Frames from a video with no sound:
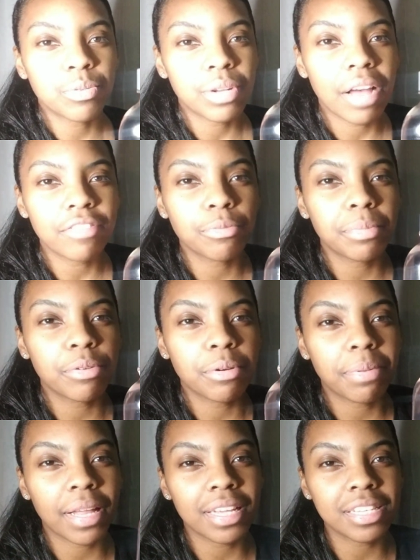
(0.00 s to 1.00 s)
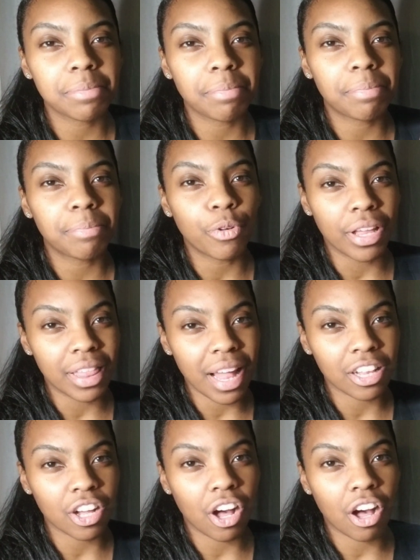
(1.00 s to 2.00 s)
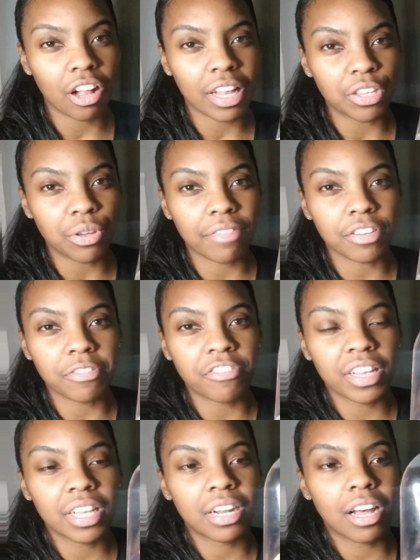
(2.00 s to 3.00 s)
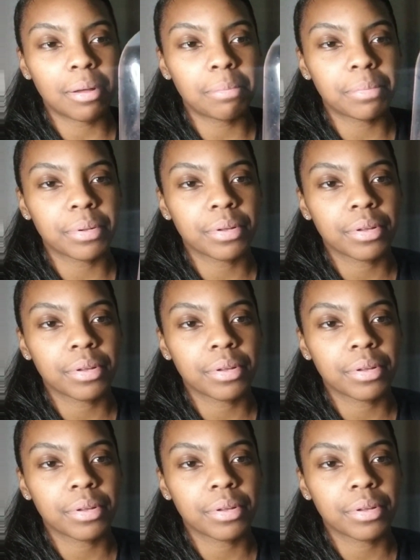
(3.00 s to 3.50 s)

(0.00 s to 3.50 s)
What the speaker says: would have to be replaced with alcohol, and you have to fill it up